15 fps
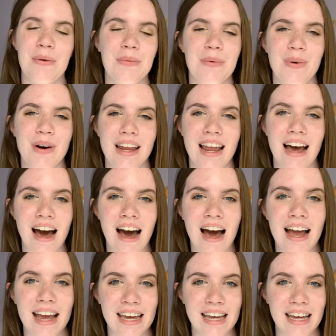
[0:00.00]
What
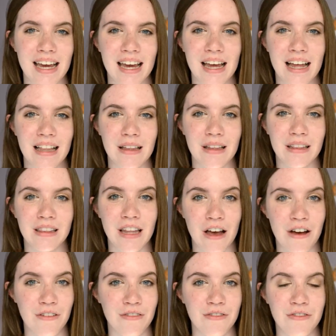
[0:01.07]
I
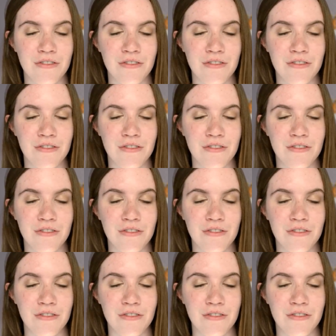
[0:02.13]
love